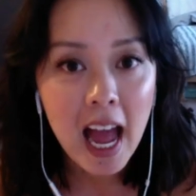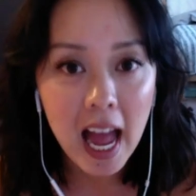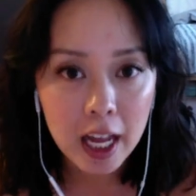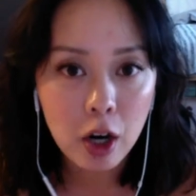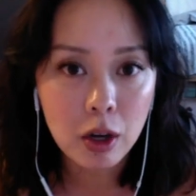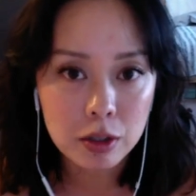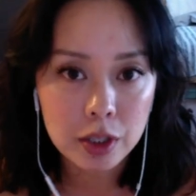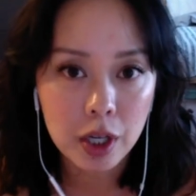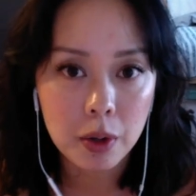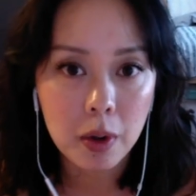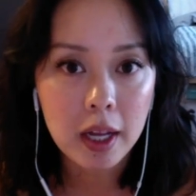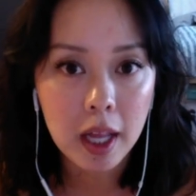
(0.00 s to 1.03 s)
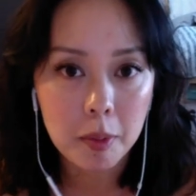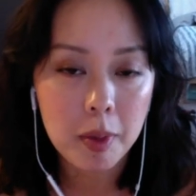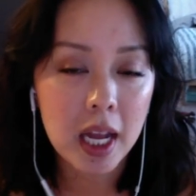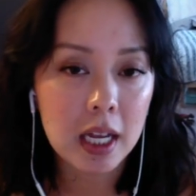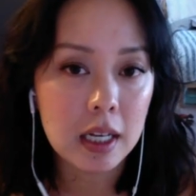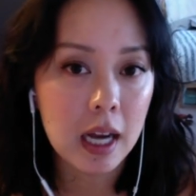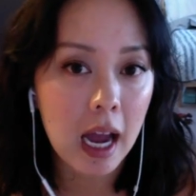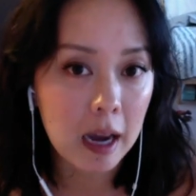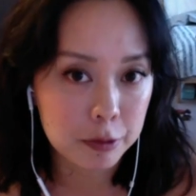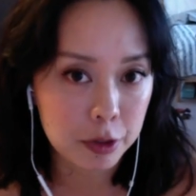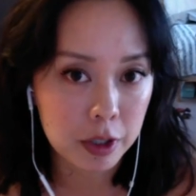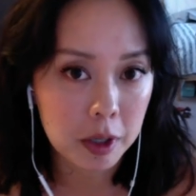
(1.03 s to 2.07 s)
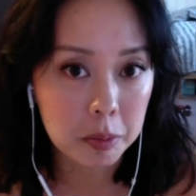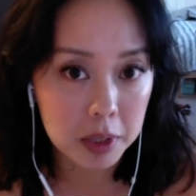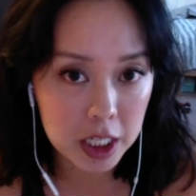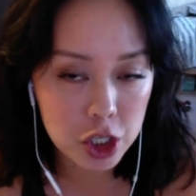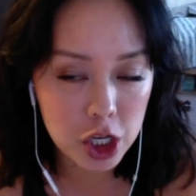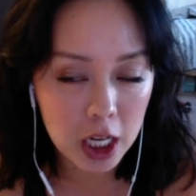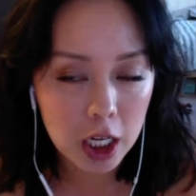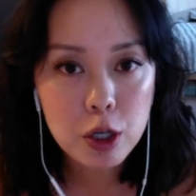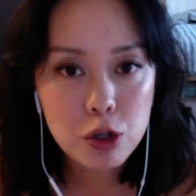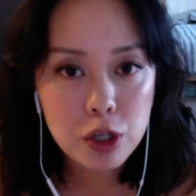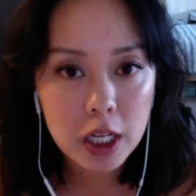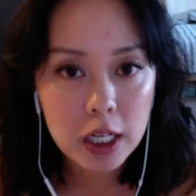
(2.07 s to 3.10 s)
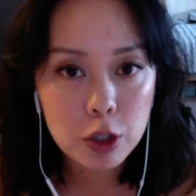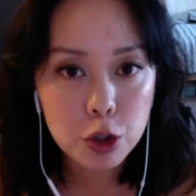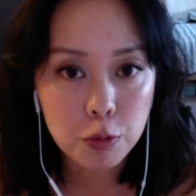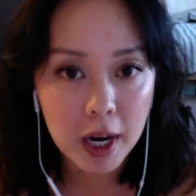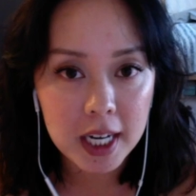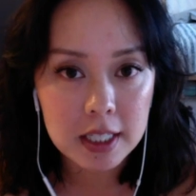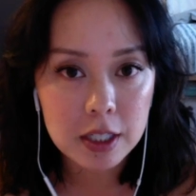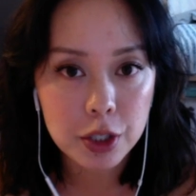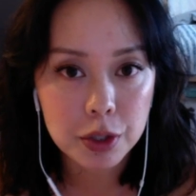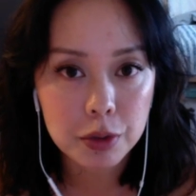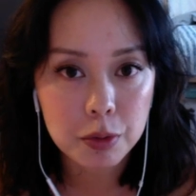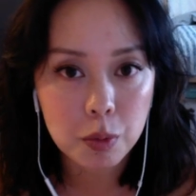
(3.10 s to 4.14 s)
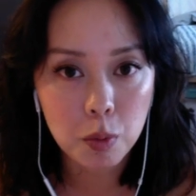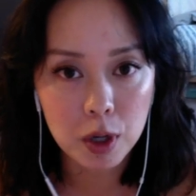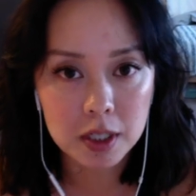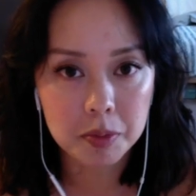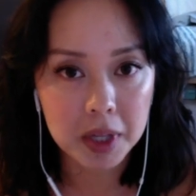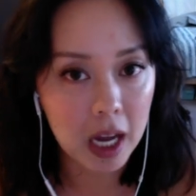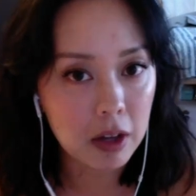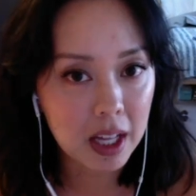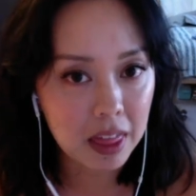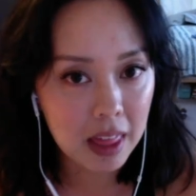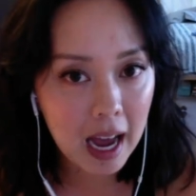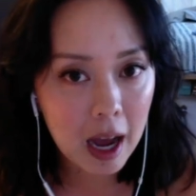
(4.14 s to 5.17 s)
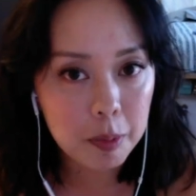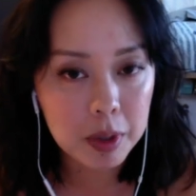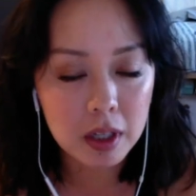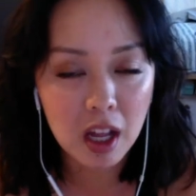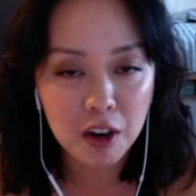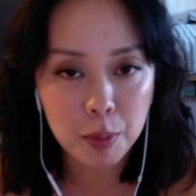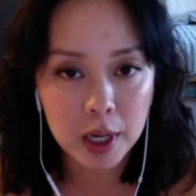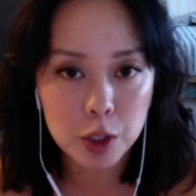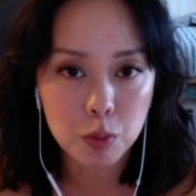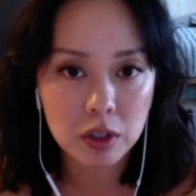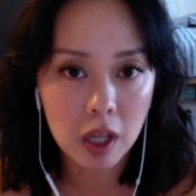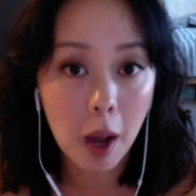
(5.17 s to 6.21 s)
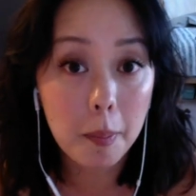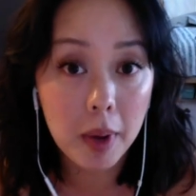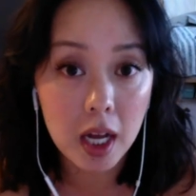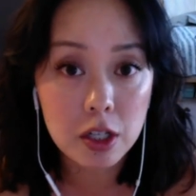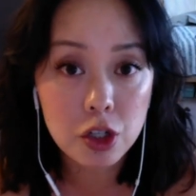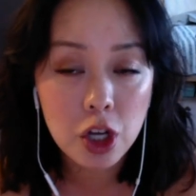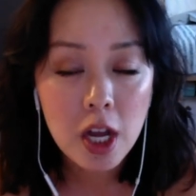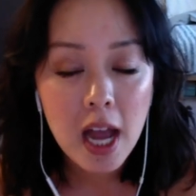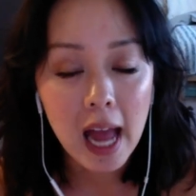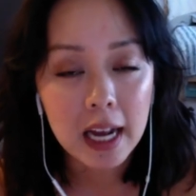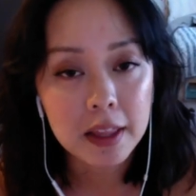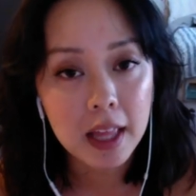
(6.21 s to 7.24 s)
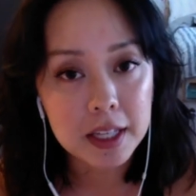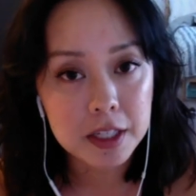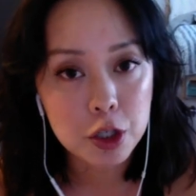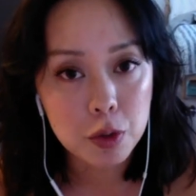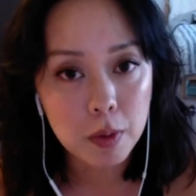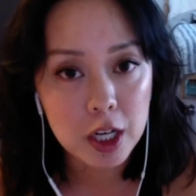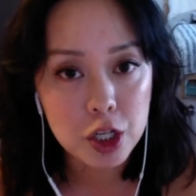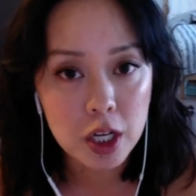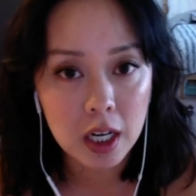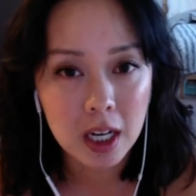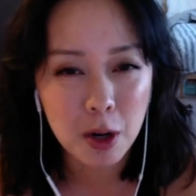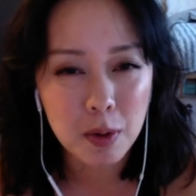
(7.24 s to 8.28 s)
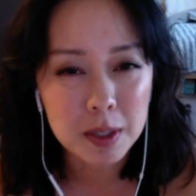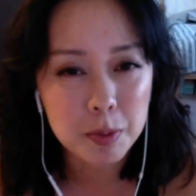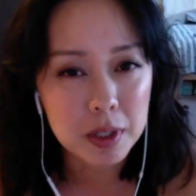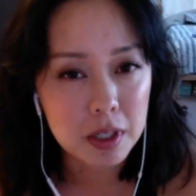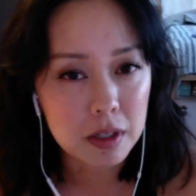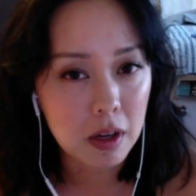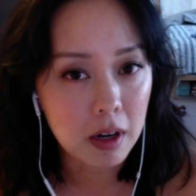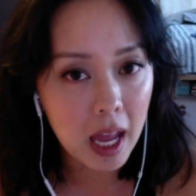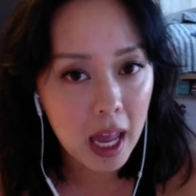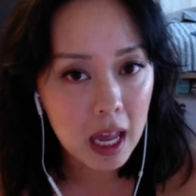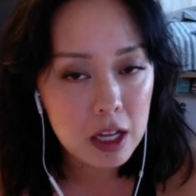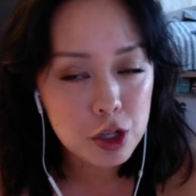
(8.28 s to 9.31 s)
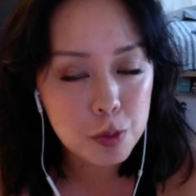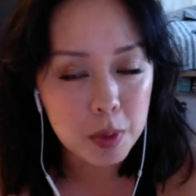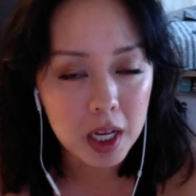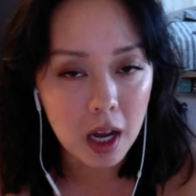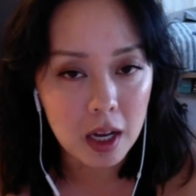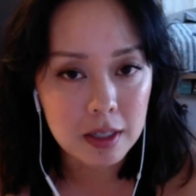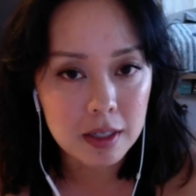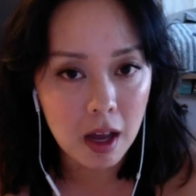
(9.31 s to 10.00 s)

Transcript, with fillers: and also get paid after completion. Usually try to work something out like that, but a lot of brands will not budge. And in that situation, it always puts us on edge because